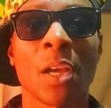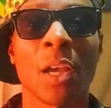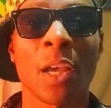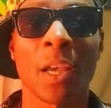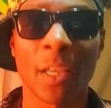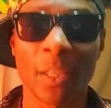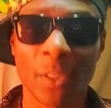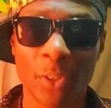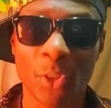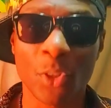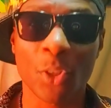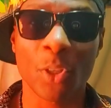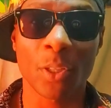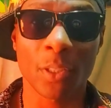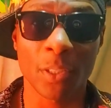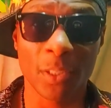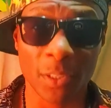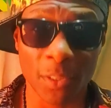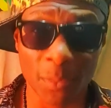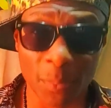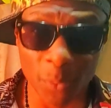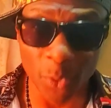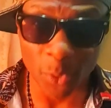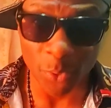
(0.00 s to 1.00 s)
enjoy
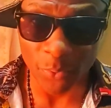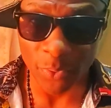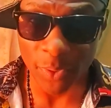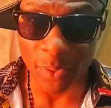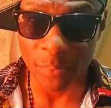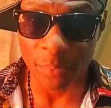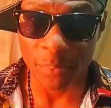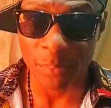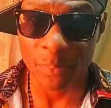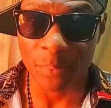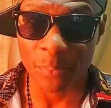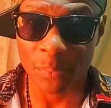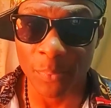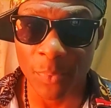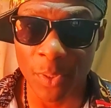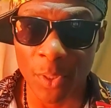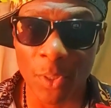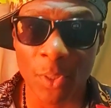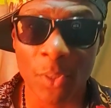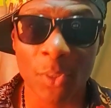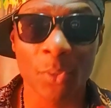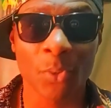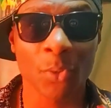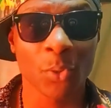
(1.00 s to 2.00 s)
this movie.
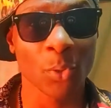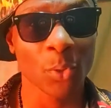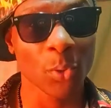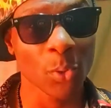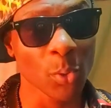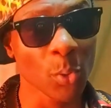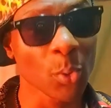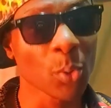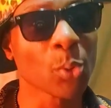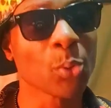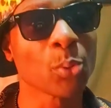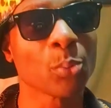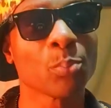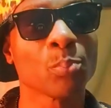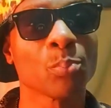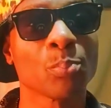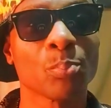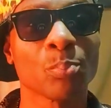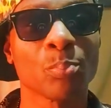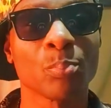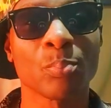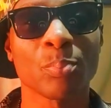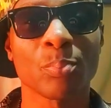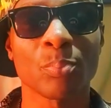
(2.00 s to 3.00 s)
So go
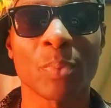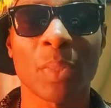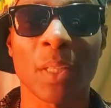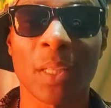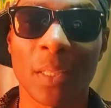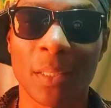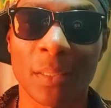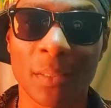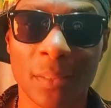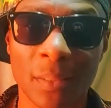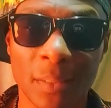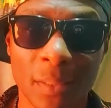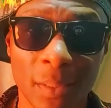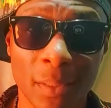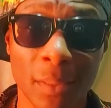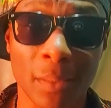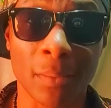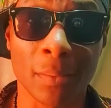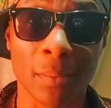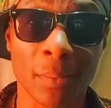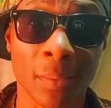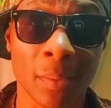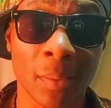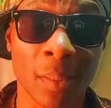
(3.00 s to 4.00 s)
and see
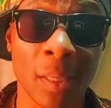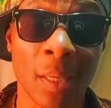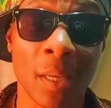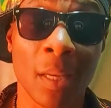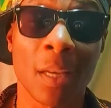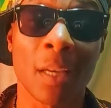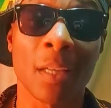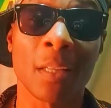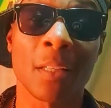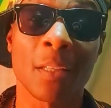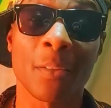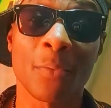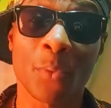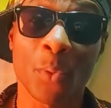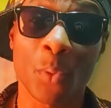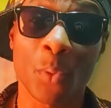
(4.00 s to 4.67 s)
it. And if